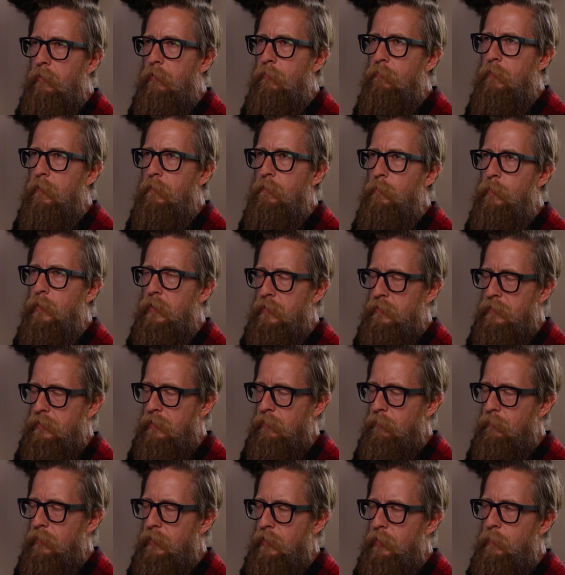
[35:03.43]
know if everybody's
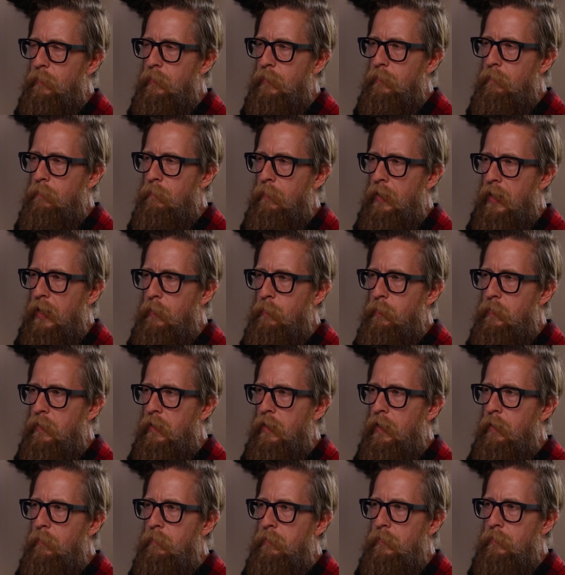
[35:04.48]
that way, but my
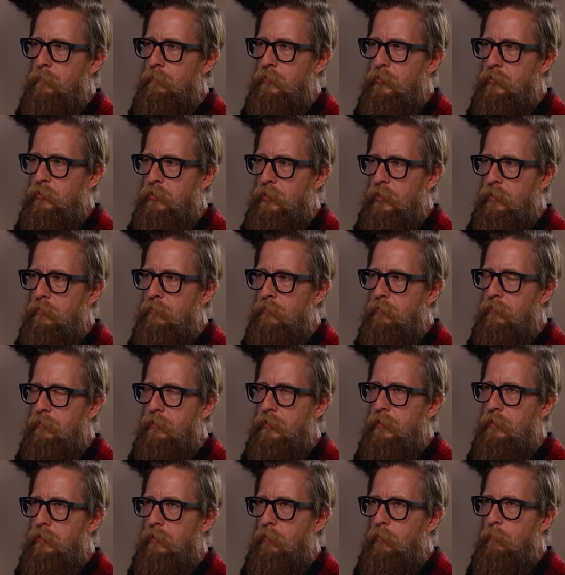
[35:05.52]
problems
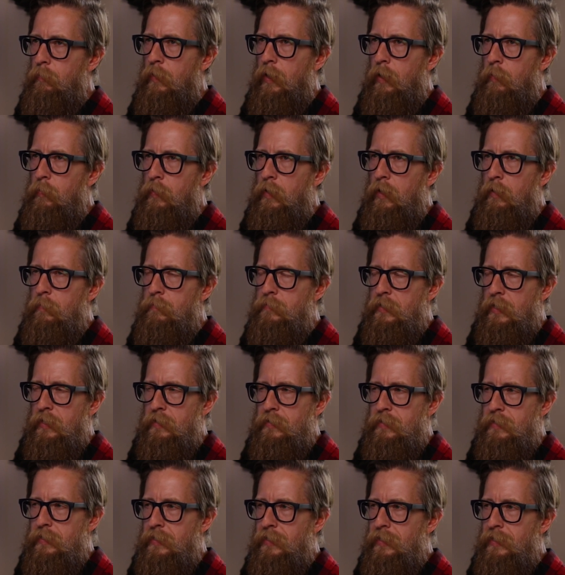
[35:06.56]
generally are not problems I
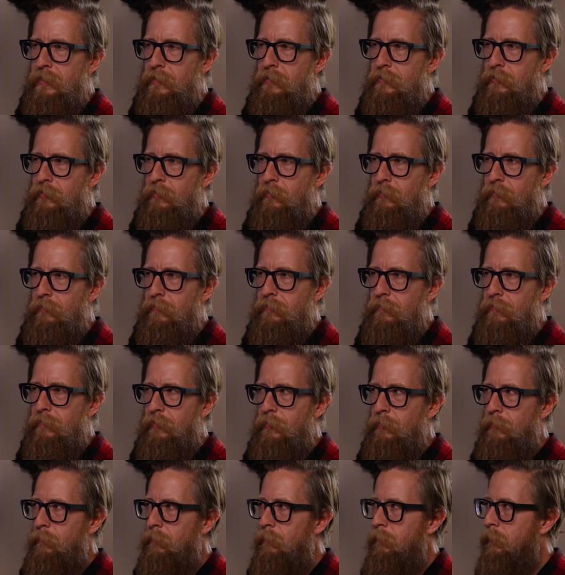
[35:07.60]
see until
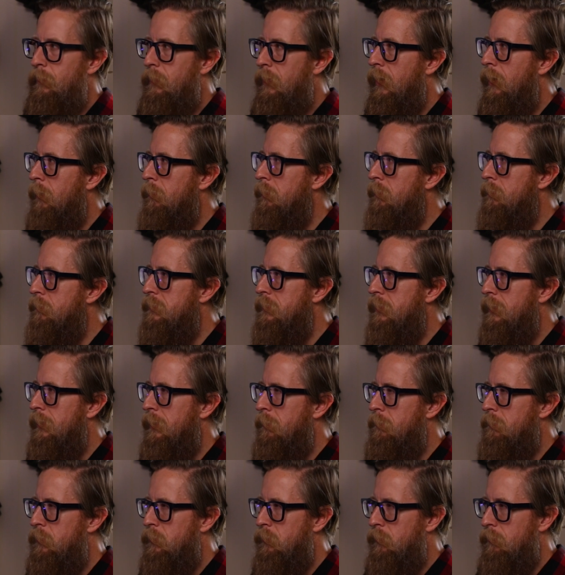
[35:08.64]
they're problems that
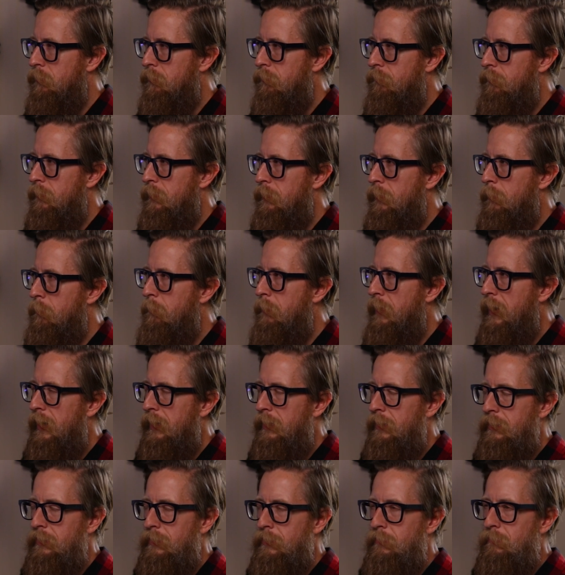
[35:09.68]
I'm sort of in the
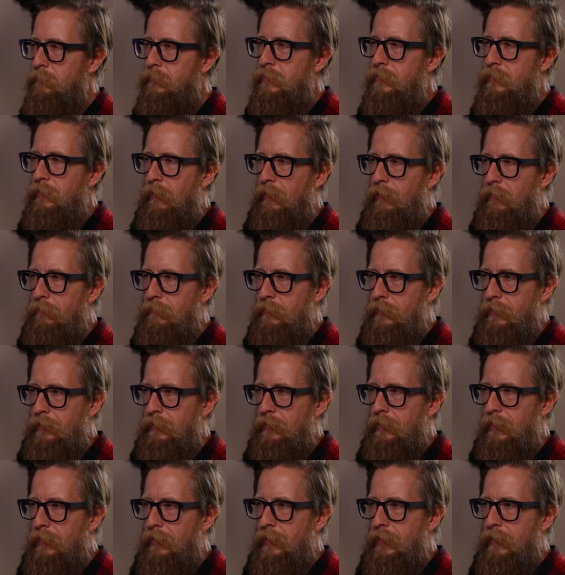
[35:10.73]
back end of
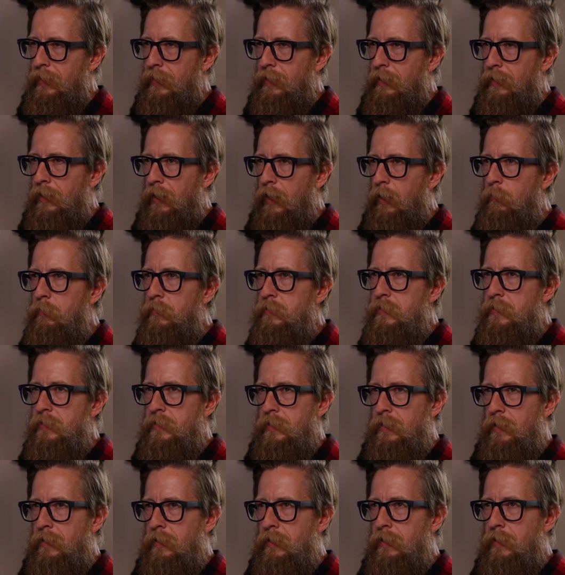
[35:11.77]
solving. I would
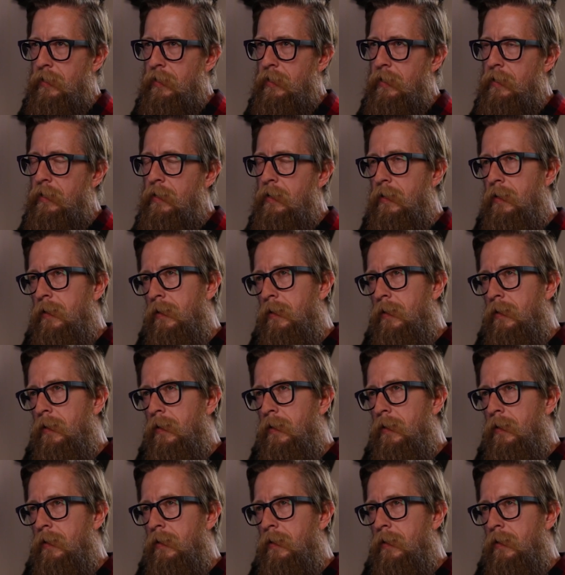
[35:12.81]
say